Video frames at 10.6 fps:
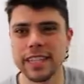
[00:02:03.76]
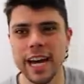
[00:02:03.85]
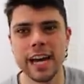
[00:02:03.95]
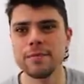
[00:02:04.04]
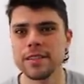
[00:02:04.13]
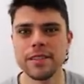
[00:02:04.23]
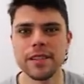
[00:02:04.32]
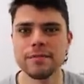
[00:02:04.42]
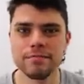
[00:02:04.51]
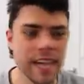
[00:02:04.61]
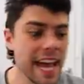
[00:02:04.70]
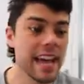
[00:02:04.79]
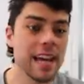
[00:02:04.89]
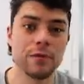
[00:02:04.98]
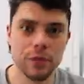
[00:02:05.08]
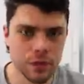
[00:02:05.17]
games in the
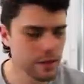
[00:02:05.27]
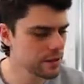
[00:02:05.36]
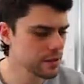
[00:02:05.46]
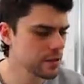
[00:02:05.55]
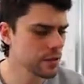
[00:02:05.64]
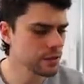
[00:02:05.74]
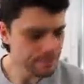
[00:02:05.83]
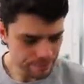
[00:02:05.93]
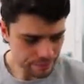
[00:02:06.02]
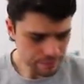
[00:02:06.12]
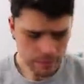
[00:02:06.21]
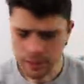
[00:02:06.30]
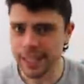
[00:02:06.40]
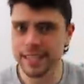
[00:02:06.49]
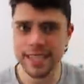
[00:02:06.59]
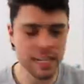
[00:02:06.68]
handful, as it's called
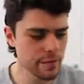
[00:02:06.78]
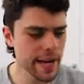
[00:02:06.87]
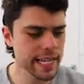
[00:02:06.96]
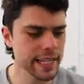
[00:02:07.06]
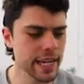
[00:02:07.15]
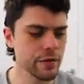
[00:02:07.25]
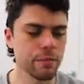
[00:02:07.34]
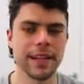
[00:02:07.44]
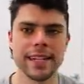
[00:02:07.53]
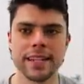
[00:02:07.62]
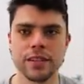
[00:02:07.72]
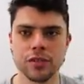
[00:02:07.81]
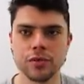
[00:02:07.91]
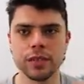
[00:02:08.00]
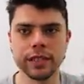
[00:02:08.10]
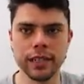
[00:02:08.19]
in Tasmania, never played at the
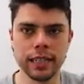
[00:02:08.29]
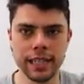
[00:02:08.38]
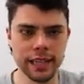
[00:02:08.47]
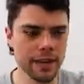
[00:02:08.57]
truly elite